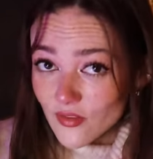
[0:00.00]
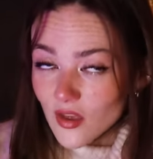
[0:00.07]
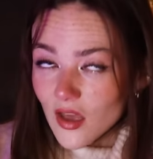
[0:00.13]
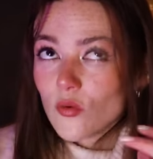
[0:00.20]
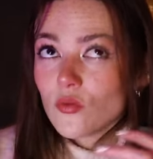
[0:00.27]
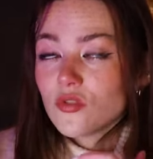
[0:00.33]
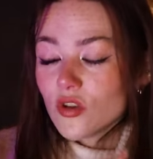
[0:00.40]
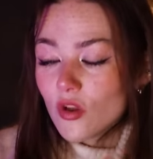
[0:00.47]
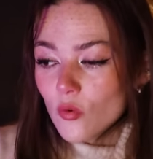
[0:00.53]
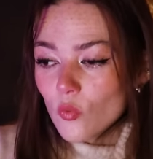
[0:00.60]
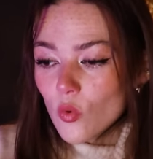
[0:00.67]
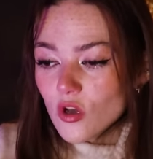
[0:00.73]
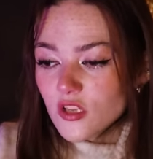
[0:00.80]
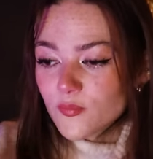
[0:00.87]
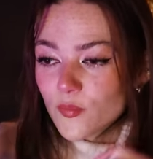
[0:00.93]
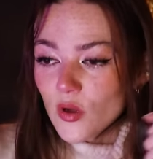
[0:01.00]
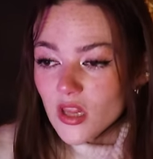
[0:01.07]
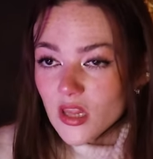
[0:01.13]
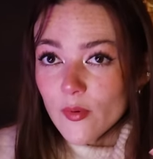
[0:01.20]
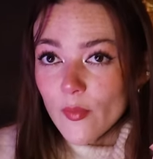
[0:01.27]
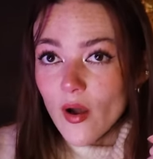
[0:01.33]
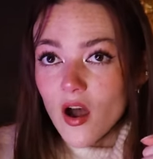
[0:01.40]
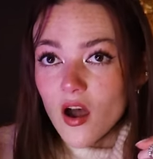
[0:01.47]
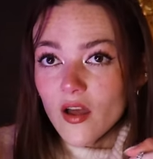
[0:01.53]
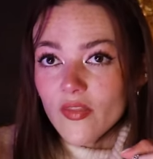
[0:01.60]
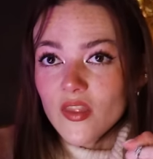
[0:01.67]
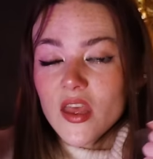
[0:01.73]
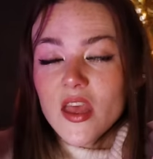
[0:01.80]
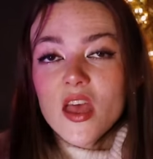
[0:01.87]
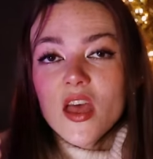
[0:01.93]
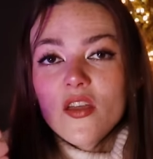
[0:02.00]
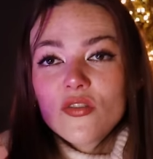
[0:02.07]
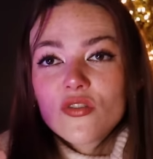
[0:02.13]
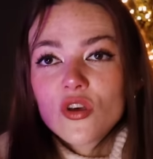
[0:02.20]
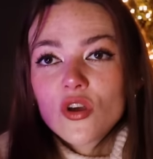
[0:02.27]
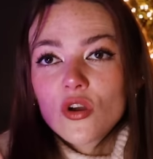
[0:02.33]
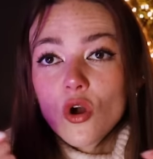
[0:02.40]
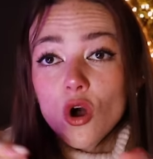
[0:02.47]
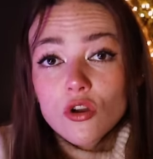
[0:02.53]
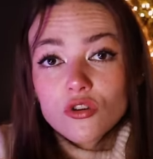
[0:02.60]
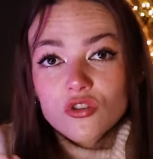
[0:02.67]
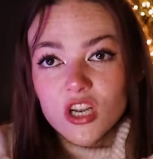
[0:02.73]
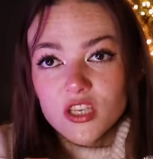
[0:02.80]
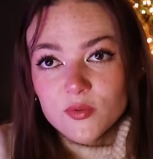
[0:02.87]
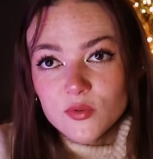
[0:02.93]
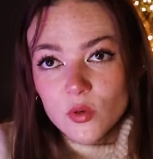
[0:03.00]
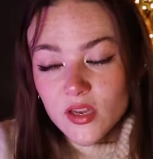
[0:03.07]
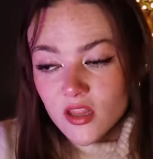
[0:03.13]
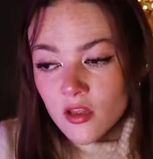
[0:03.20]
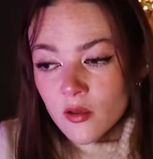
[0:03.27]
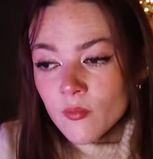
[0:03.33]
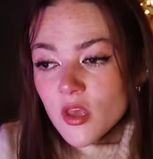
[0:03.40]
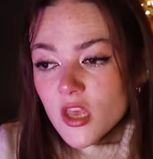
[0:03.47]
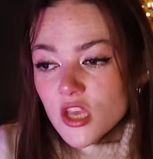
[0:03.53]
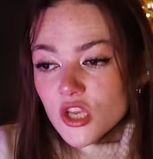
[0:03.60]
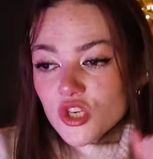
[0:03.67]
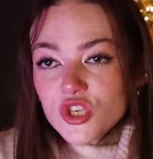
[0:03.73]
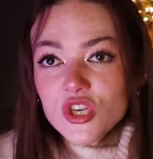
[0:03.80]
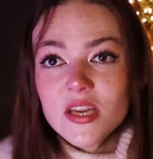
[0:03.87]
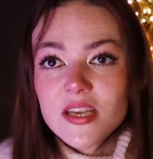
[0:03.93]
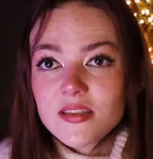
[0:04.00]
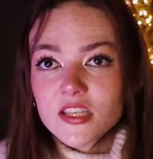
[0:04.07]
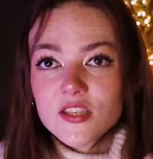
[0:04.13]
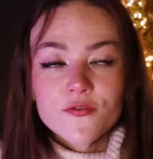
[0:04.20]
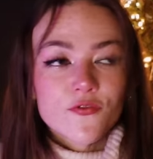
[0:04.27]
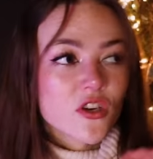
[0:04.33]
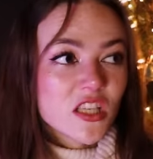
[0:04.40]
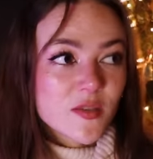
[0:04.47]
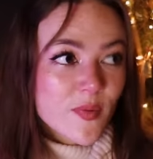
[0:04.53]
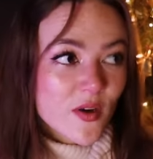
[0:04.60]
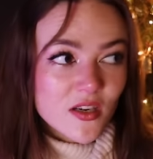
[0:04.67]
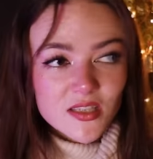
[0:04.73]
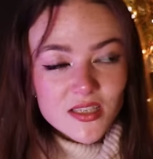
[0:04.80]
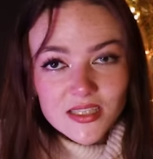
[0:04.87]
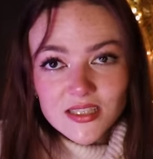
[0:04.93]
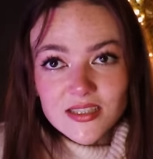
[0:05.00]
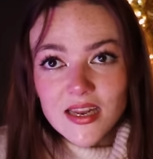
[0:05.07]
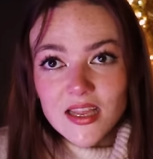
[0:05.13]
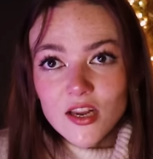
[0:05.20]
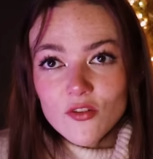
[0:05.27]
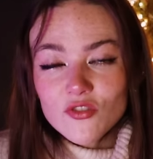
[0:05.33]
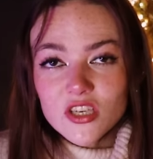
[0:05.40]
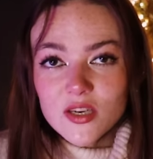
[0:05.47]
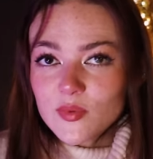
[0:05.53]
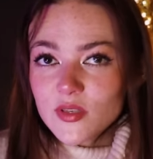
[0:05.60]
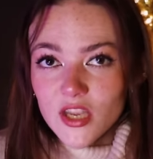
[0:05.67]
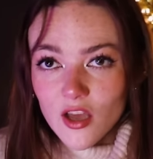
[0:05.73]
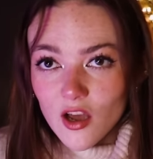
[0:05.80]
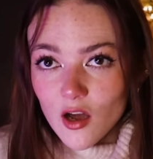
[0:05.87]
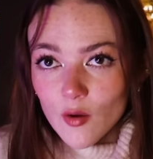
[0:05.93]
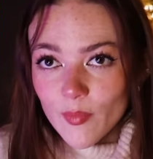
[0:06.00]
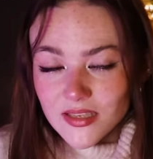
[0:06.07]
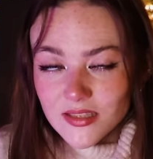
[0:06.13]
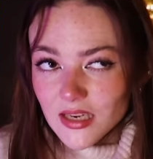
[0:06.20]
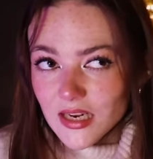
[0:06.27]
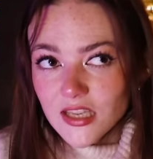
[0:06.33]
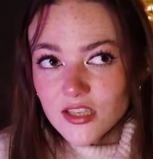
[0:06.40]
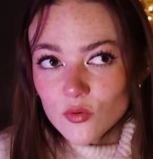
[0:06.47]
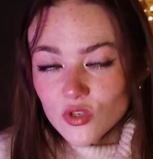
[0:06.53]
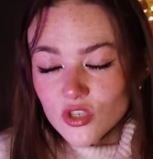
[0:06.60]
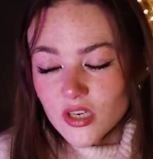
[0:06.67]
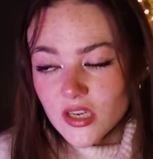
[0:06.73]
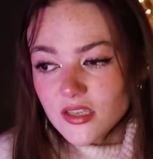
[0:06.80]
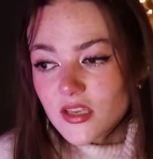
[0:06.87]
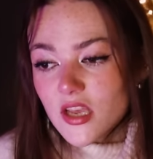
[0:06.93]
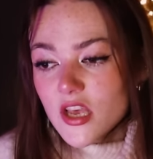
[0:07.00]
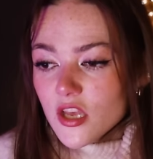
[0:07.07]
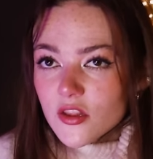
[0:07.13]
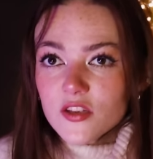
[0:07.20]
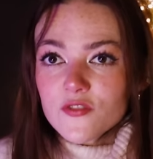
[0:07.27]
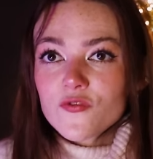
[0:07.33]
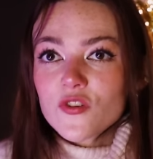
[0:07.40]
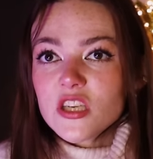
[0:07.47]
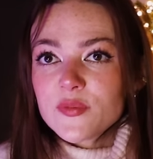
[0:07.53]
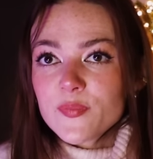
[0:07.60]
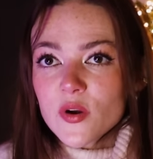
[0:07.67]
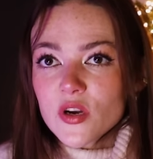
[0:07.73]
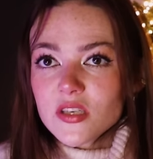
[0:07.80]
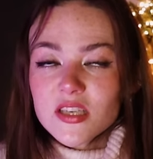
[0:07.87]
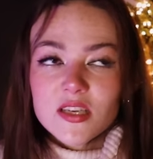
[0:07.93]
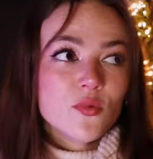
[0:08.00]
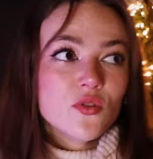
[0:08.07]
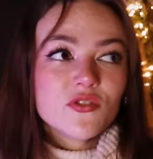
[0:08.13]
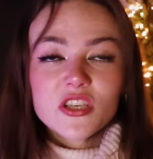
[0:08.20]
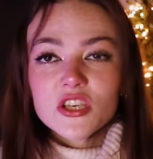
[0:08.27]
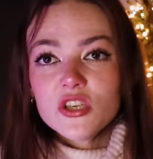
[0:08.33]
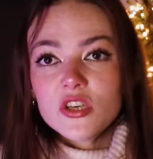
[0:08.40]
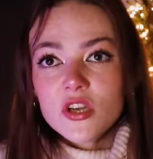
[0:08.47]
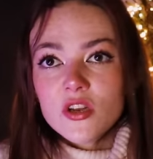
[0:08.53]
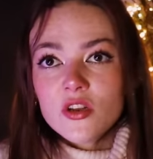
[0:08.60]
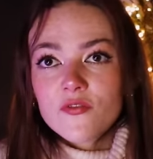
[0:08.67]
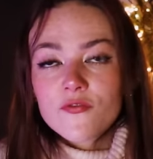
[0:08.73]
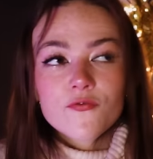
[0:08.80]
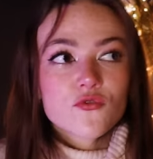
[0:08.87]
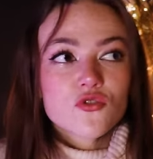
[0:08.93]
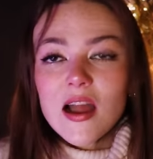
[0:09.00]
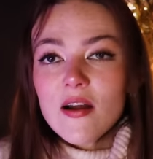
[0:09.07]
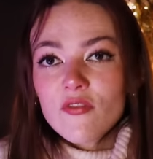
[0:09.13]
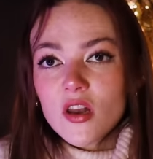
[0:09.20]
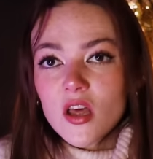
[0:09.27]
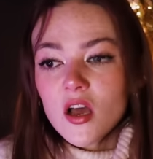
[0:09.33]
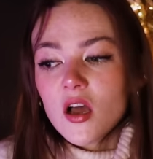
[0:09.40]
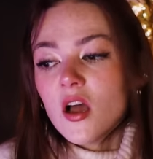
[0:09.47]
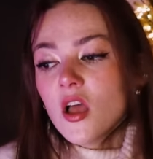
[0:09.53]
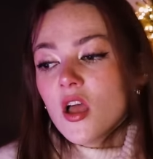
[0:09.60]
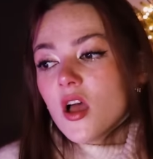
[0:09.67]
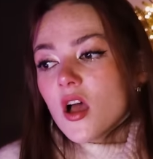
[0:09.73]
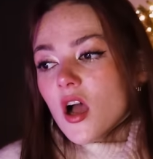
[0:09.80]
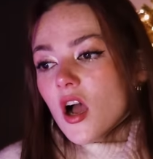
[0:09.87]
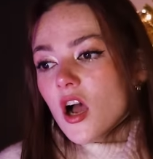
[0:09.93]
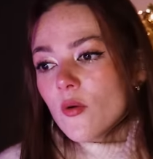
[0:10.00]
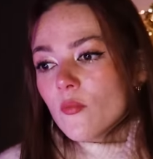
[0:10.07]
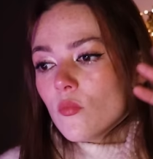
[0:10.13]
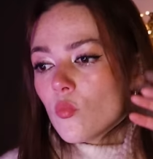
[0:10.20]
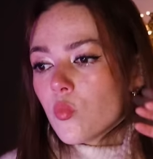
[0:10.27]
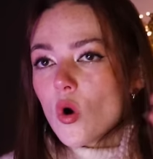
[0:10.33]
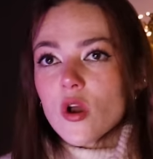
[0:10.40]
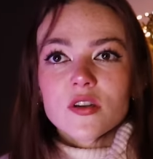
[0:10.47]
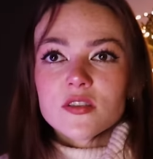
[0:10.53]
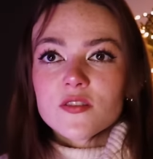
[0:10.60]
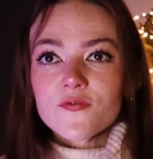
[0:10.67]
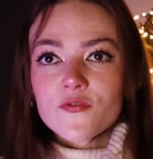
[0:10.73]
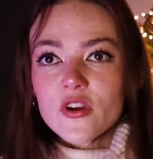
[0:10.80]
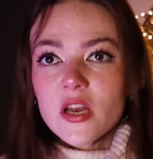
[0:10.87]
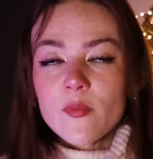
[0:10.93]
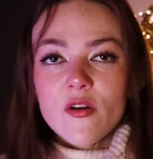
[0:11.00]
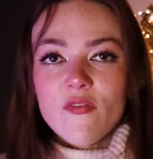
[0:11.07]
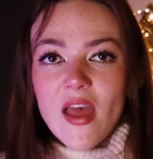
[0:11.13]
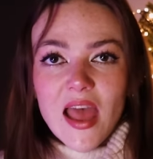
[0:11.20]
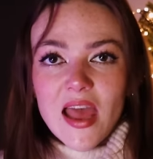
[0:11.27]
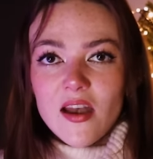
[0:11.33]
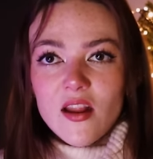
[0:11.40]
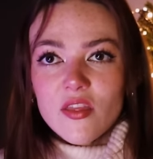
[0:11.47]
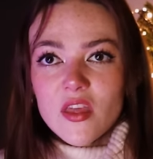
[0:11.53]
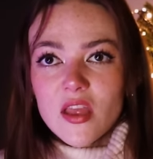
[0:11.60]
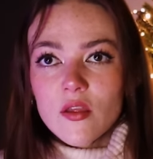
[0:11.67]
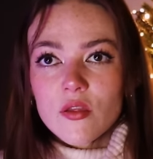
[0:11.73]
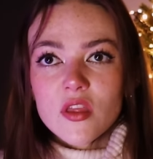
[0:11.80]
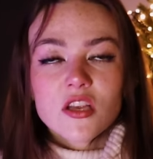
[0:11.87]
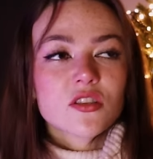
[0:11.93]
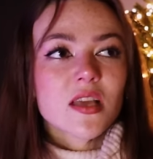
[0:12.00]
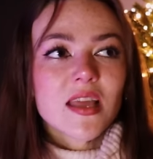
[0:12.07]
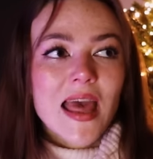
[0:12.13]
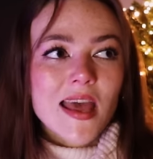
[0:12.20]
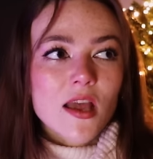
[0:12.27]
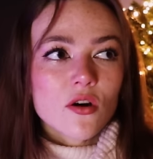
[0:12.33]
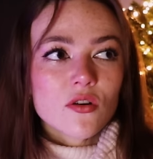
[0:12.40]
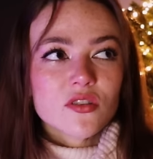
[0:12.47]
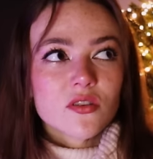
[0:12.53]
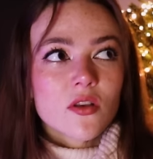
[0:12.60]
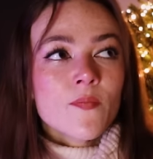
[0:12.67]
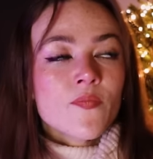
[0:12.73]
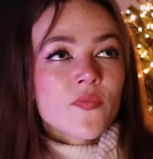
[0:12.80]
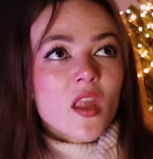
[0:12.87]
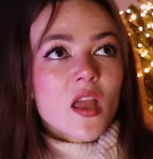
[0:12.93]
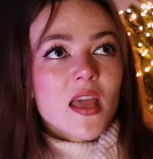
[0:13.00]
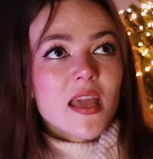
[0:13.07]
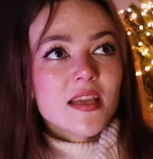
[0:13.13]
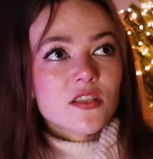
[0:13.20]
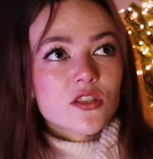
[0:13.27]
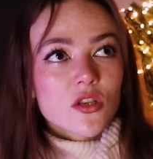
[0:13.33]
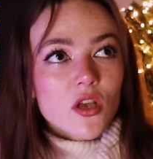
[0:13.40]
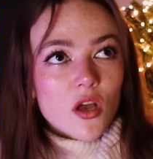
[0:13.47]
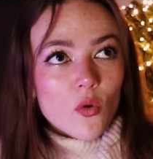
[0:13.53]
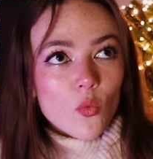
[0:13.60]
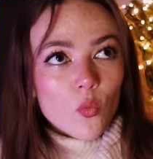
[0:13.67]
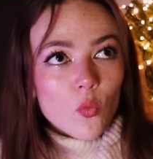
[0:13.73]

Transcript: and also what's pulling them apart and the contrast between them. She's this free-spirited, as I said, kind of gypsy girl, basically, is what she is. This free-spirited musician, traveller, wants freedom over anything, thinks that chaos is,